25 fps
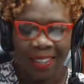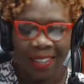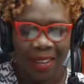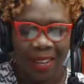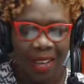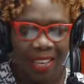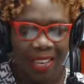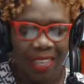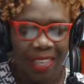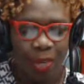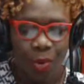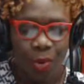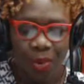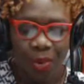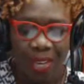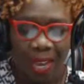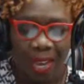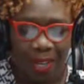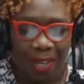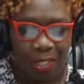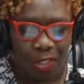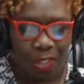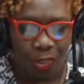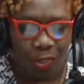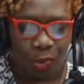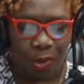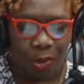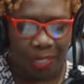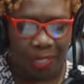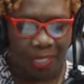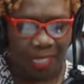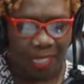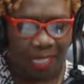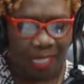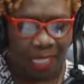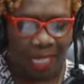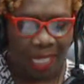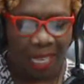You got to join
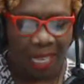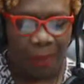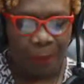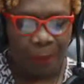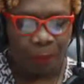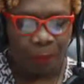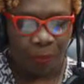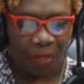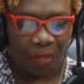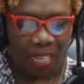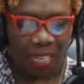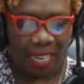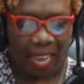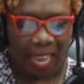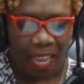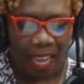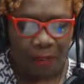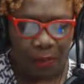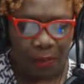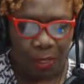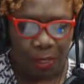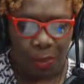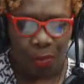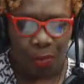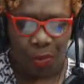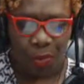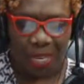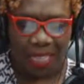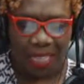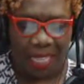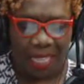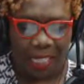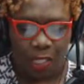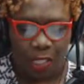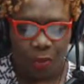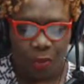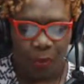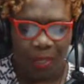us live at 3.
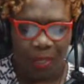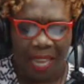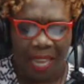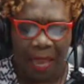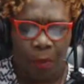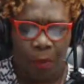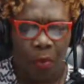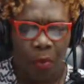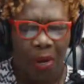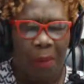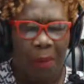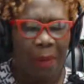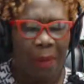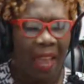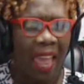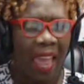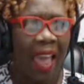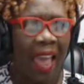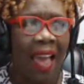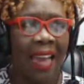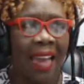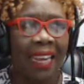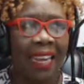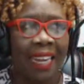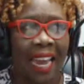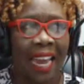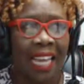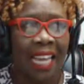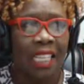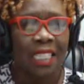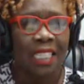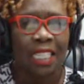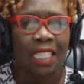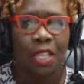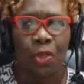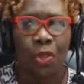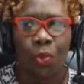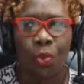That's like one of my highlights
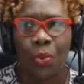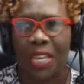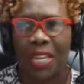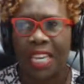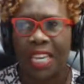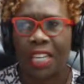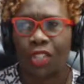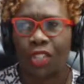in the week.